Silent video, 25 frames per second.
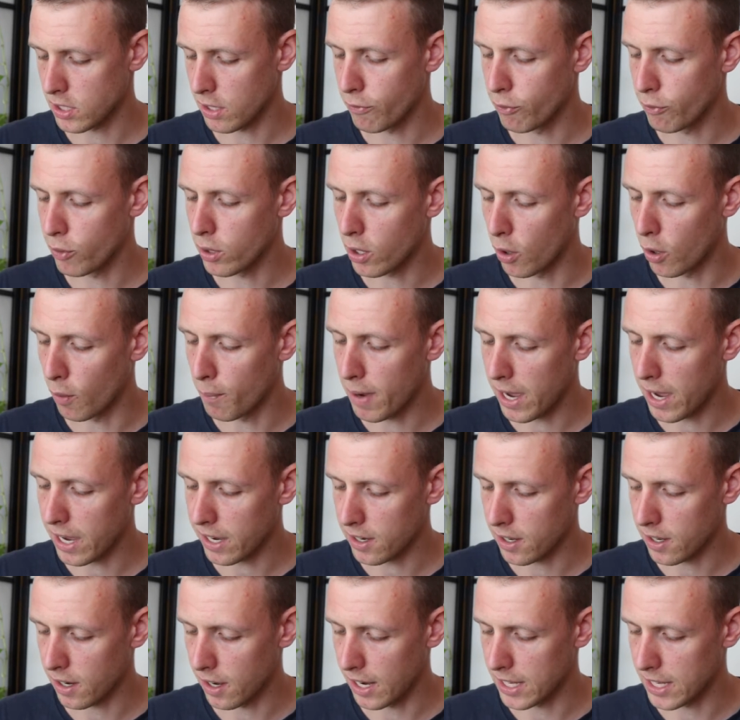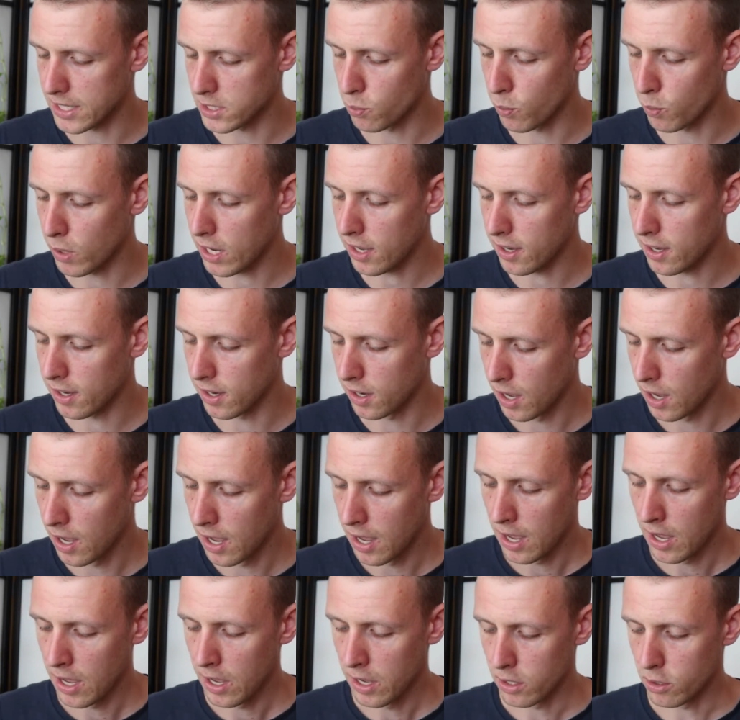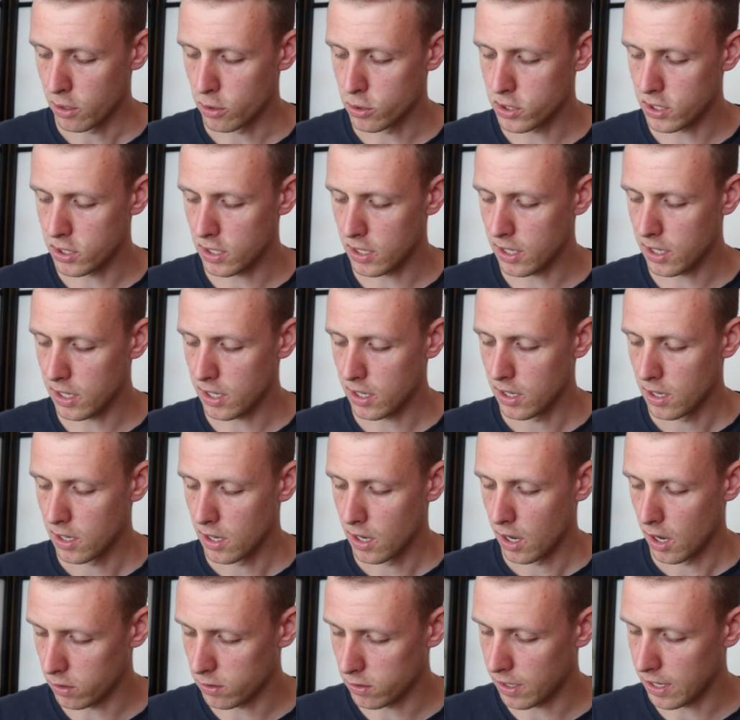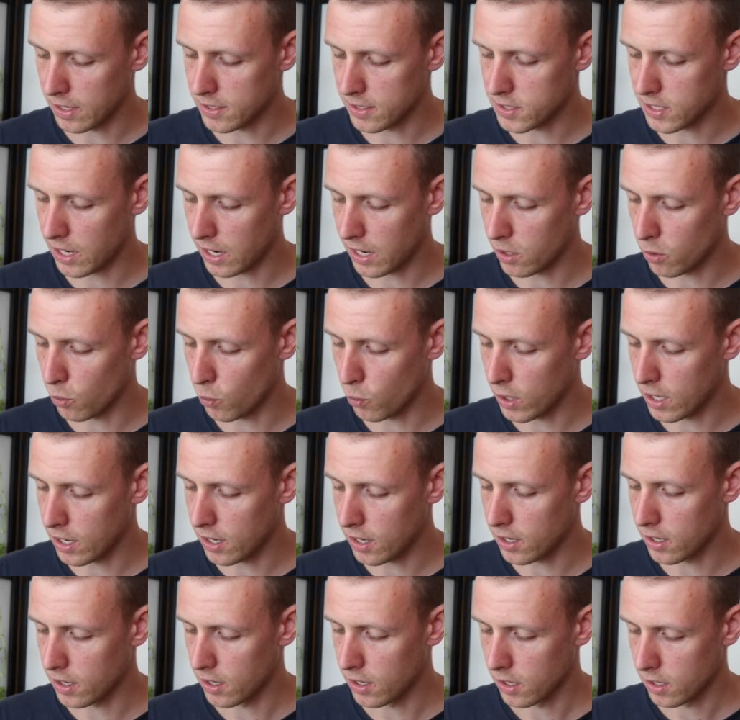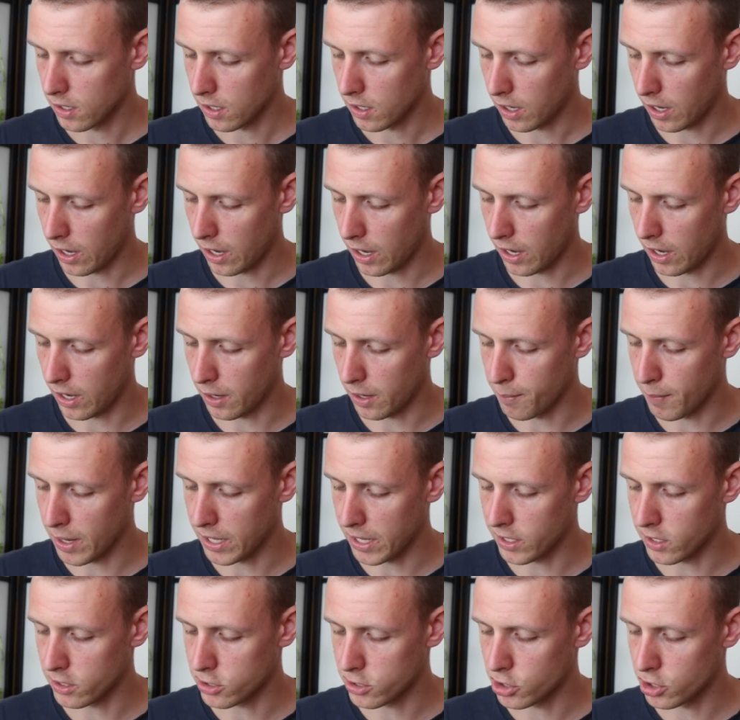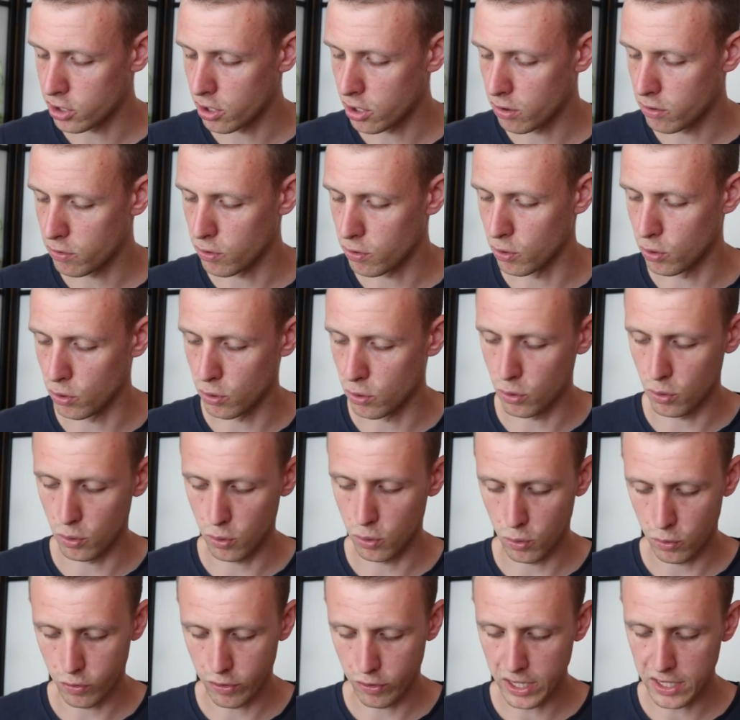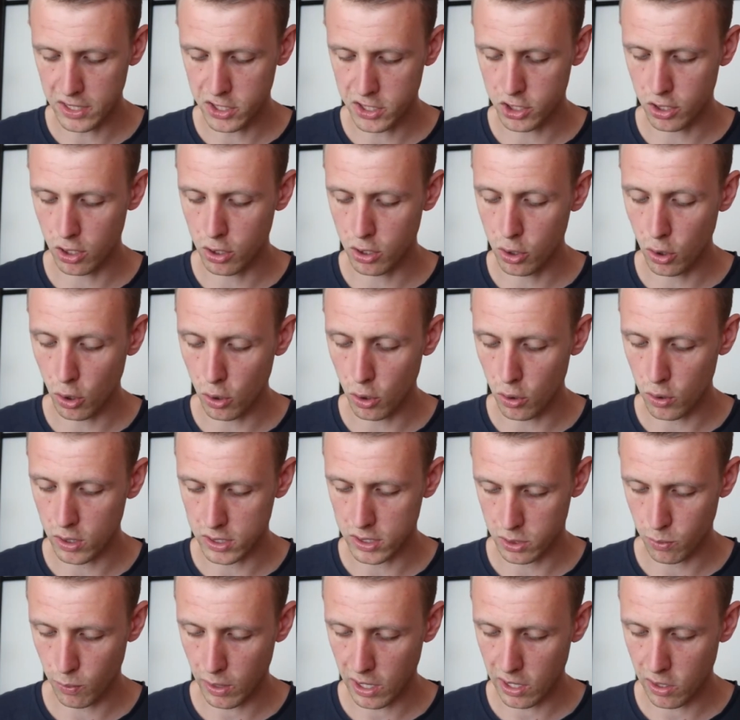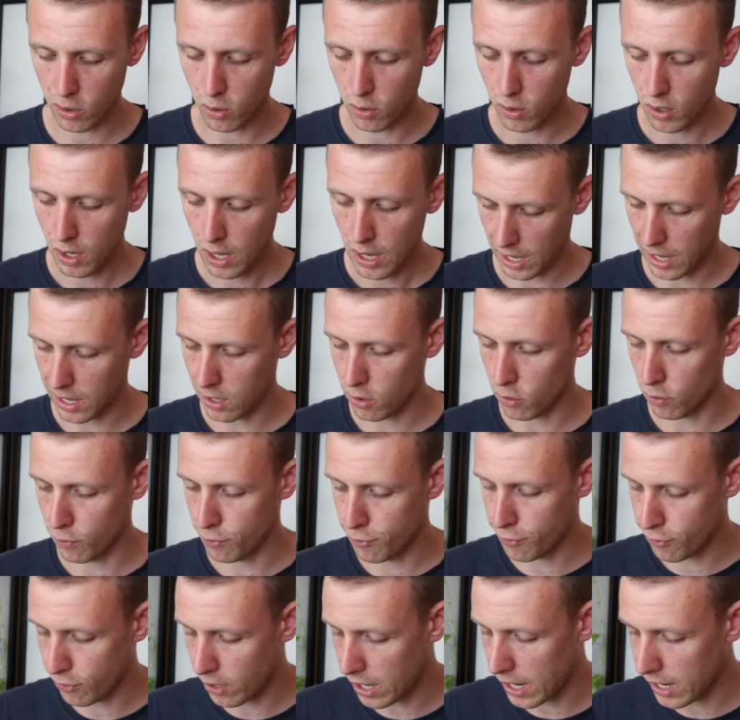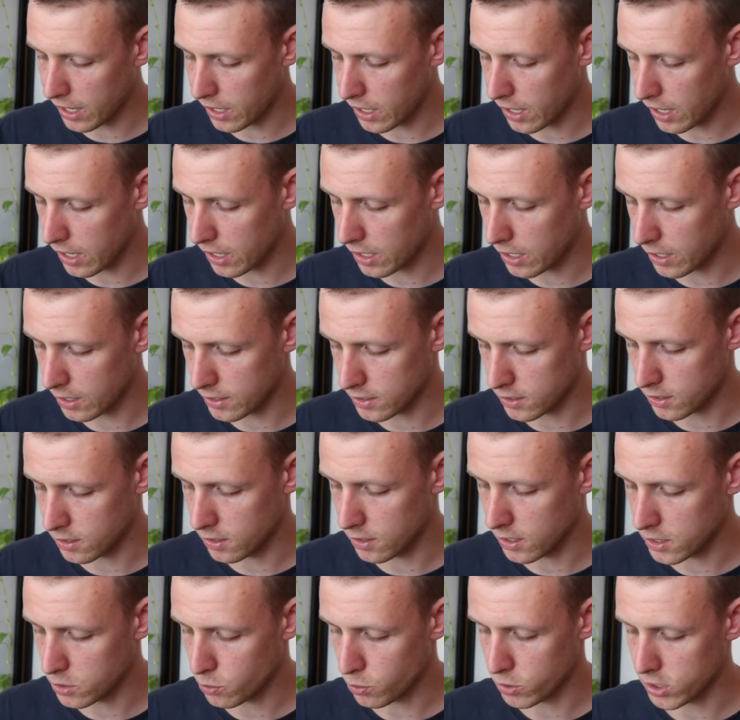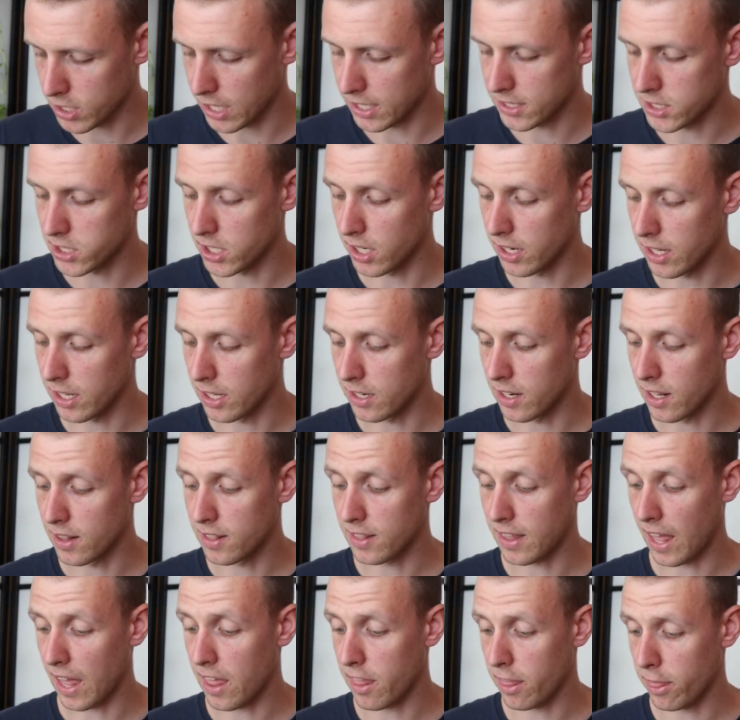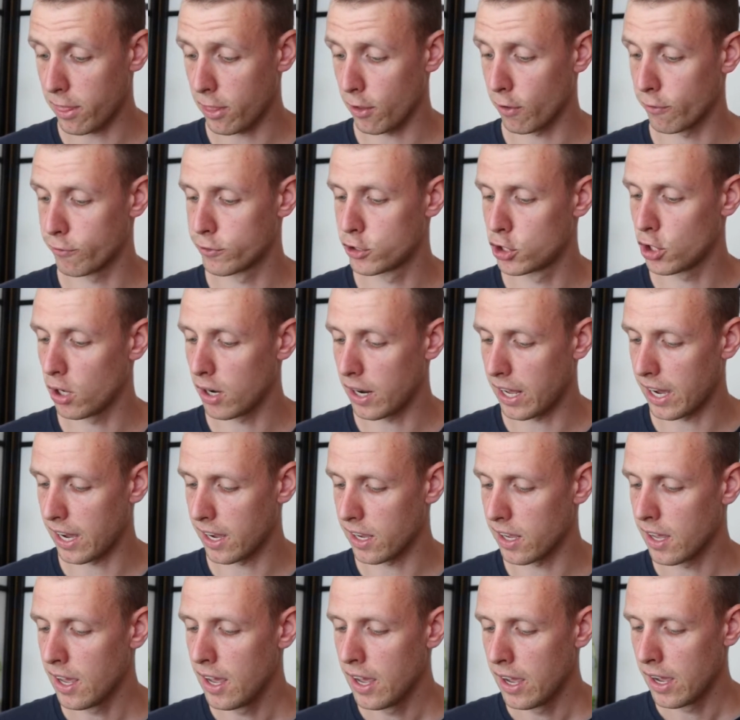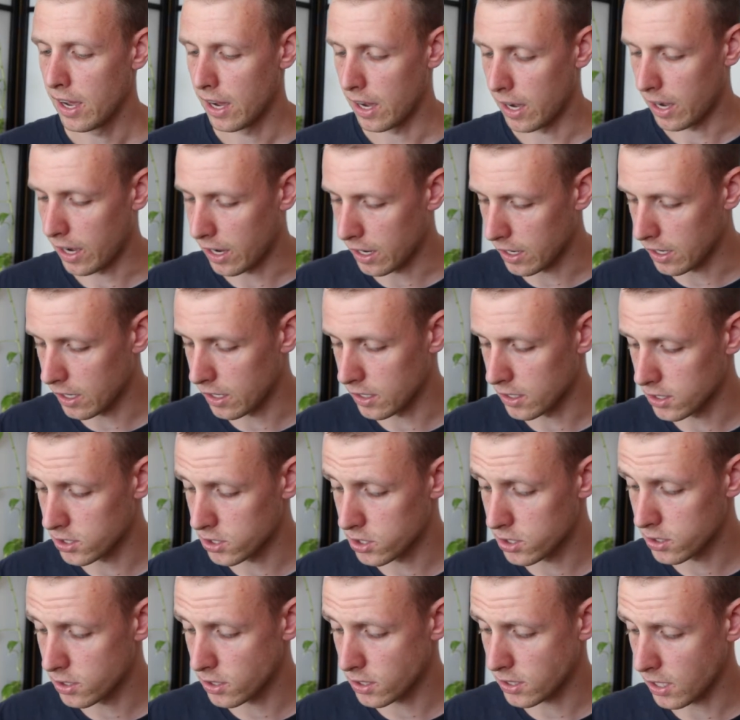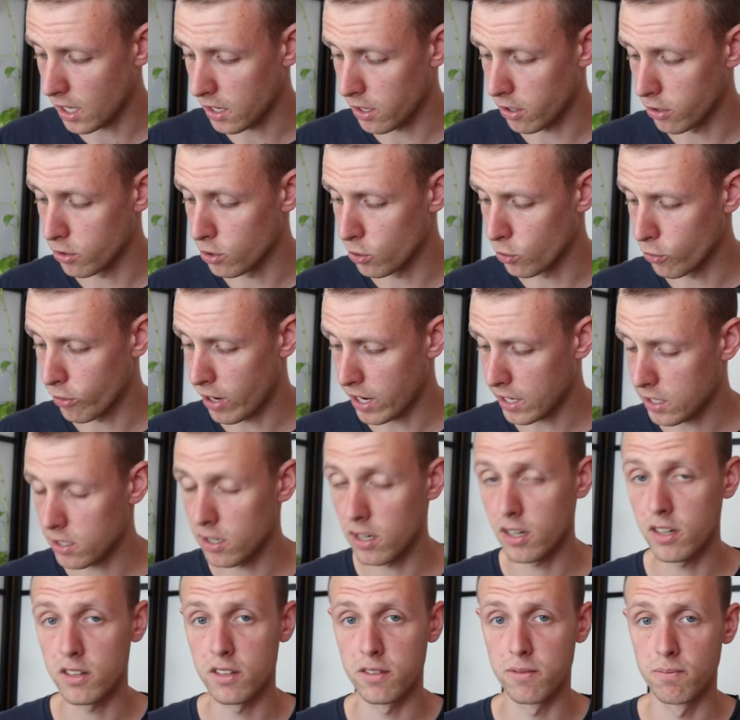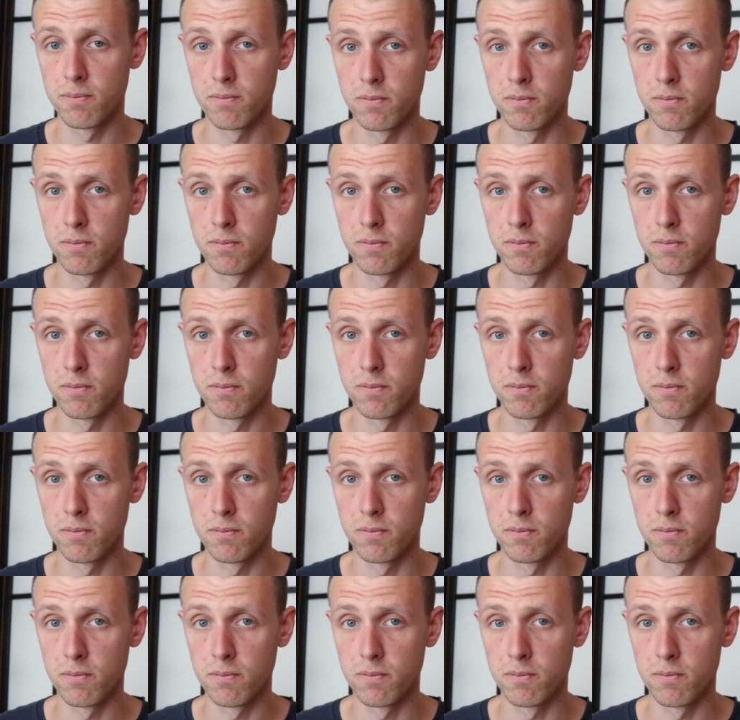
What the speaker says: If we go back last week, you see the entire week I managed to reach the goal as well. And on Friday, this was actually the 10th of July, I set a new record.